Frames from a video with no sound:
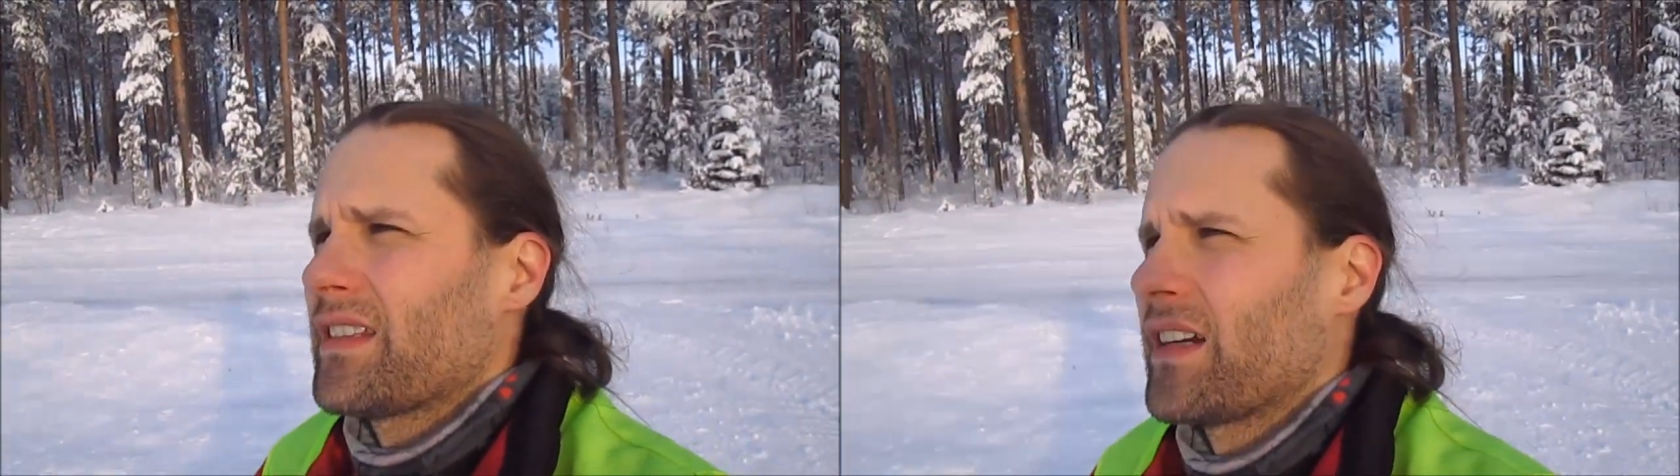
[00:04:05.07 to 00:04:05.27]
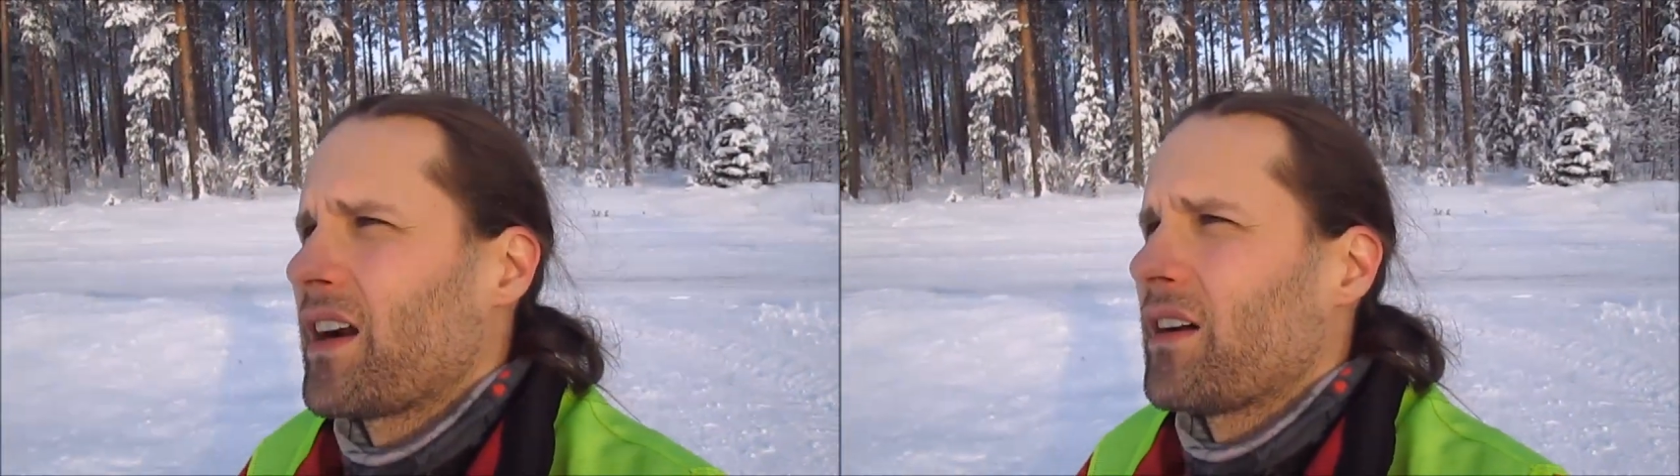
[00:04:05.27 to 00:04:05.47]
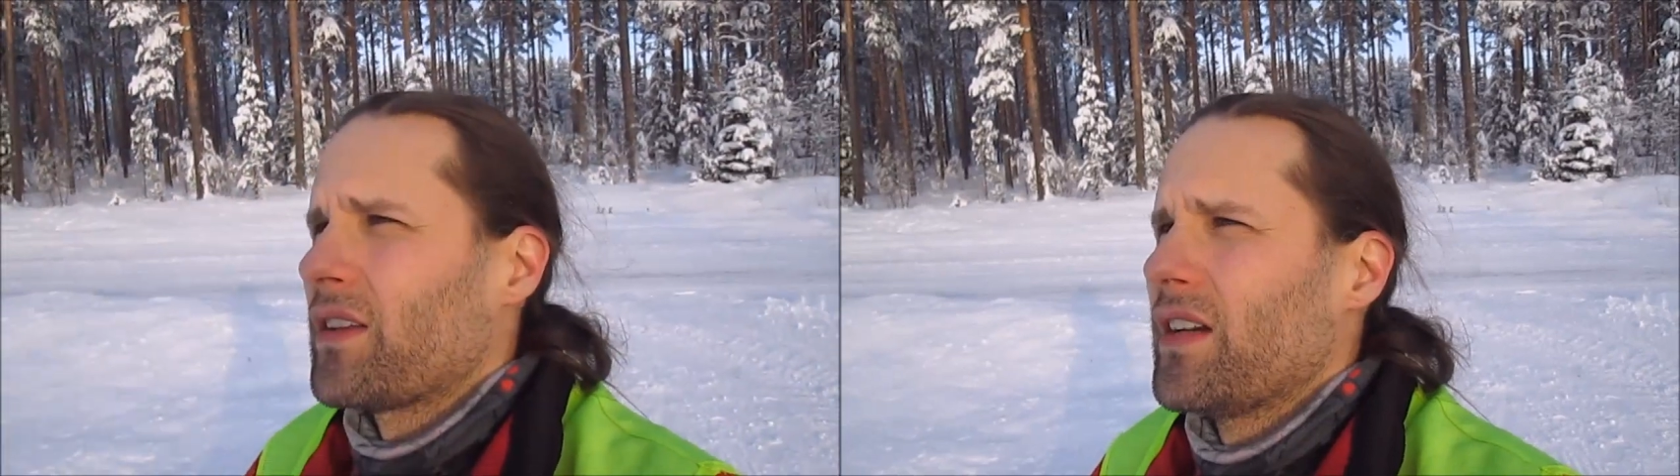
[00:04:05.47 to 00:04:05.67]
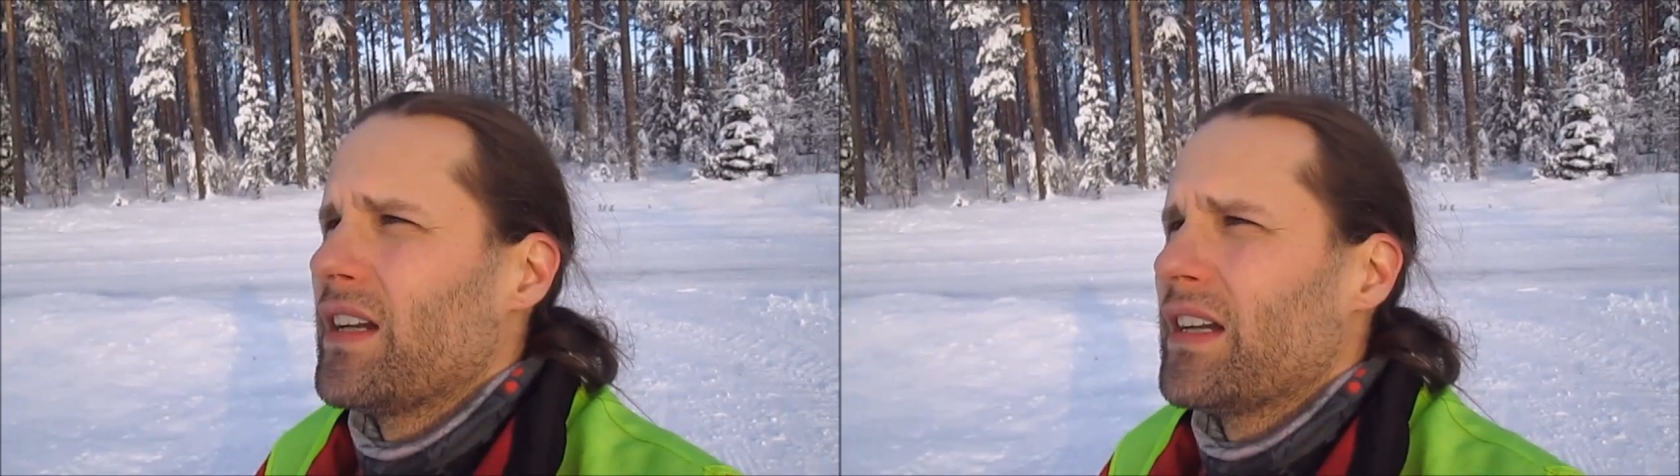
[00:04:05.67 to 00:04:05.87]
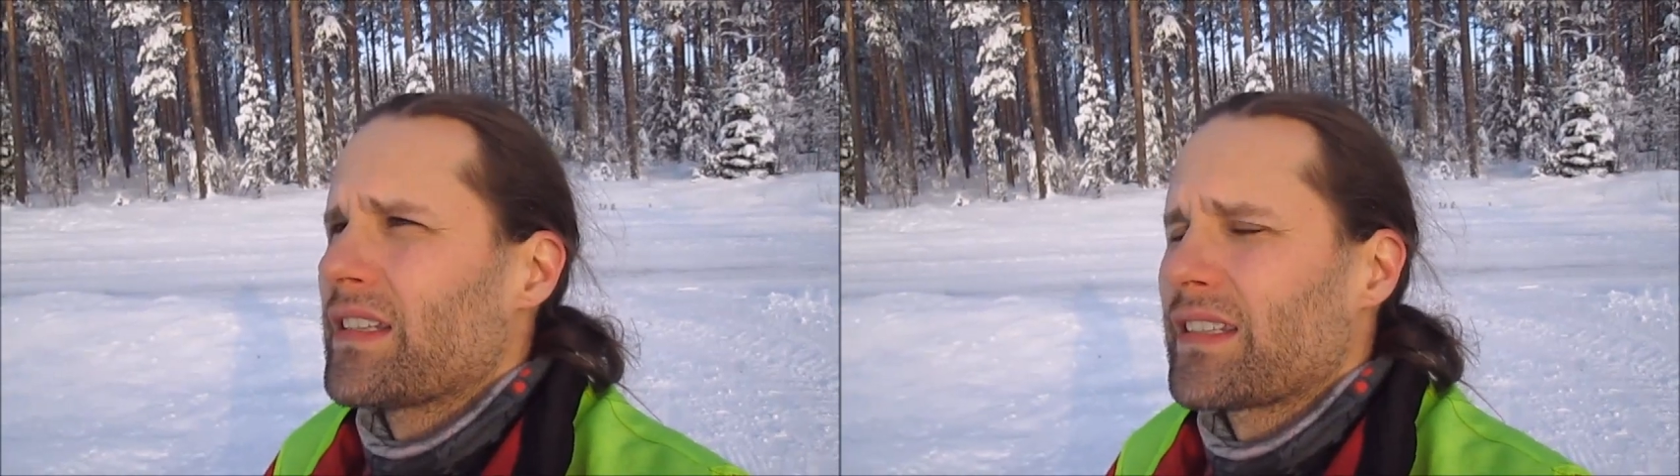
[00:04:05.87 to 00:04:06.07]
tire out,
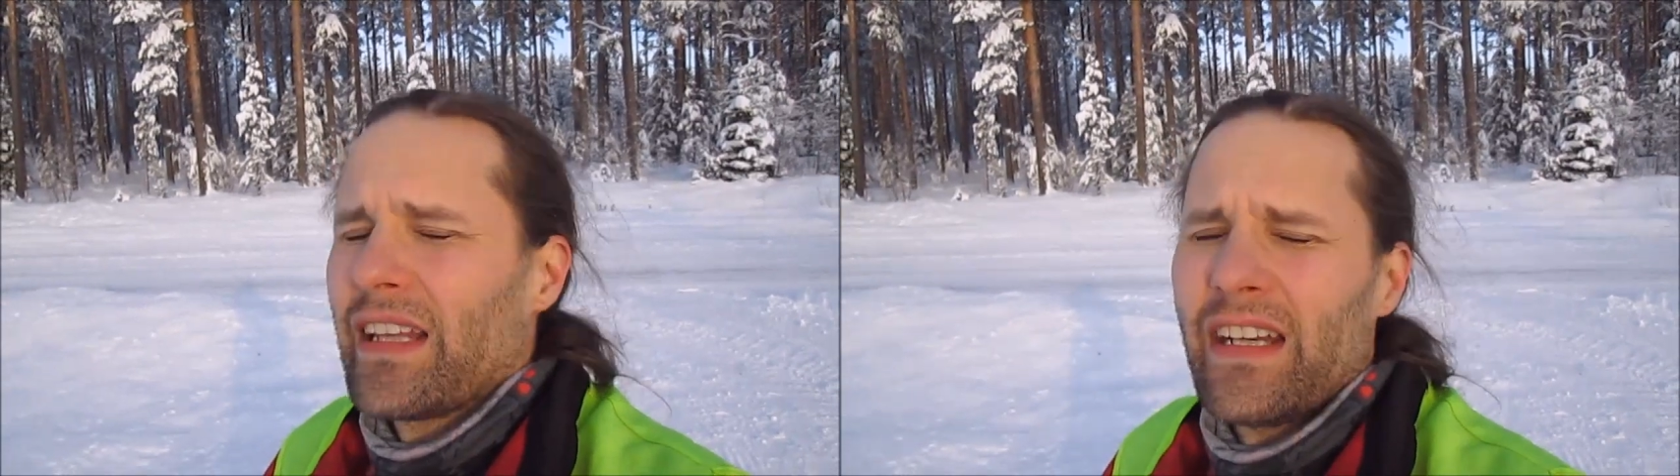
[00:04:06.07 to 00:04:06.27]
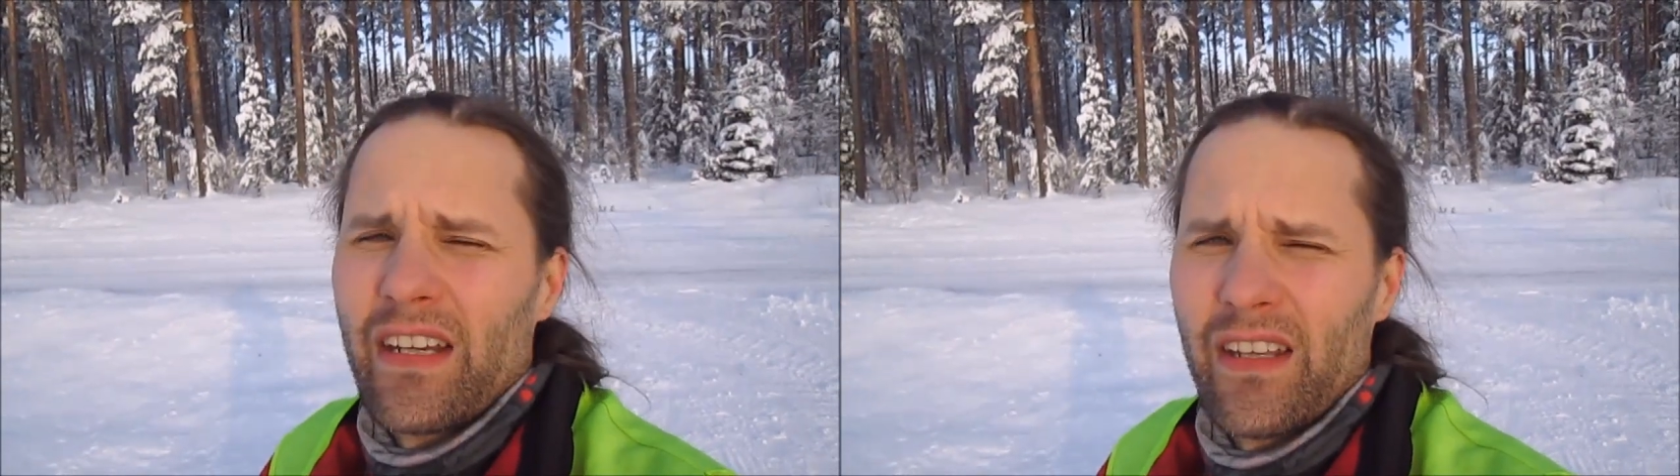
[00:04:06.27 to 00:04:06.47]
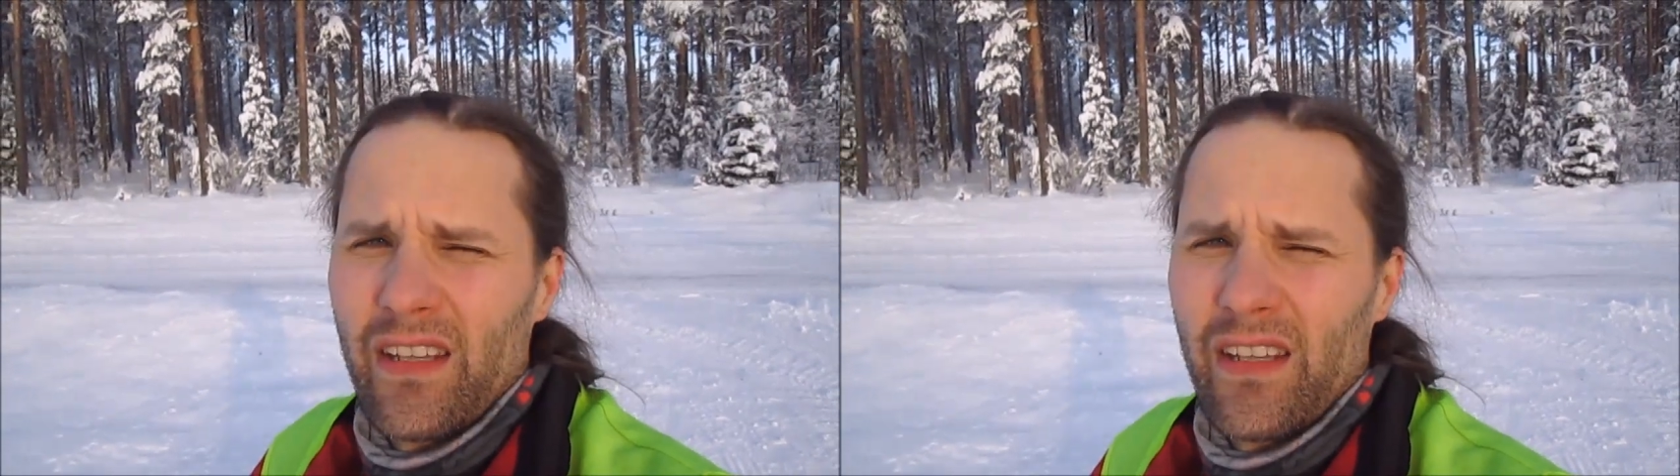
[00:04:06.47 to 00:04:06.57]
slid